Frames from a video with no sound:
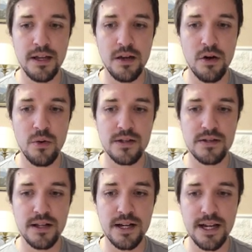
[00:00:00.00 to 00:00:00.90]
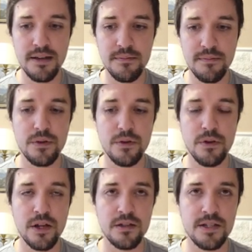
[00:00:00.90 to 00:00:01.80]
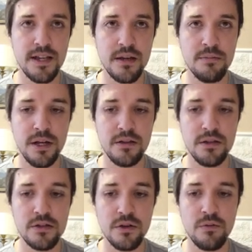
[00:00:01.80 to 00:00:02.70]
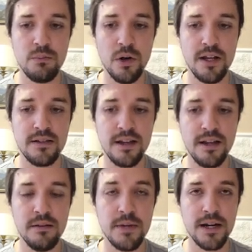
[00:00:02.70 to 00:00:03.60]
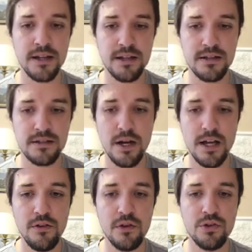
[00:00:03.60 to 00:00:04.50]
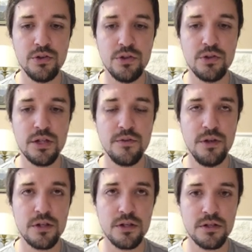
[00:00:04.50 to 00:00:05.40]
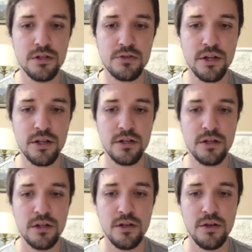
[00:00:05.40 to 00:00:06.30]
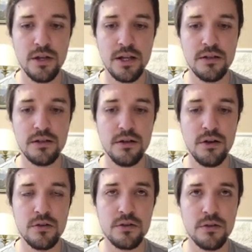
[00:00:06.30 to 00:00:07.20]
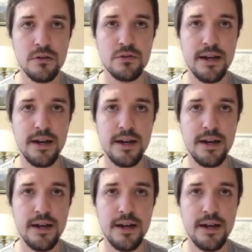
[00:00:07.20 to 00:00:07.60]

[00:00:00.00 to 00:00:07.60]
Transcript: low and sell high you can take advantage of volatile markets and if you want to use the futures grid trading you can also